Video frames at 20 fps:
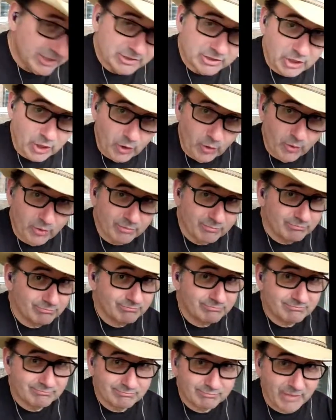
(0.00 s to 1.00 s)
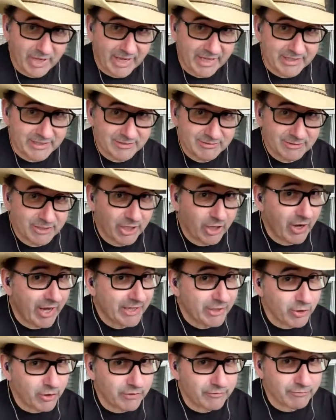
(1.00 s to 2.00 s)
So, but
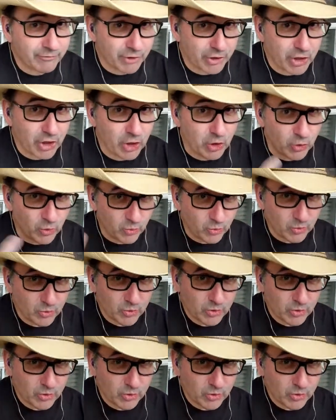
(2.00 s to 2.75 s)
I do it for you,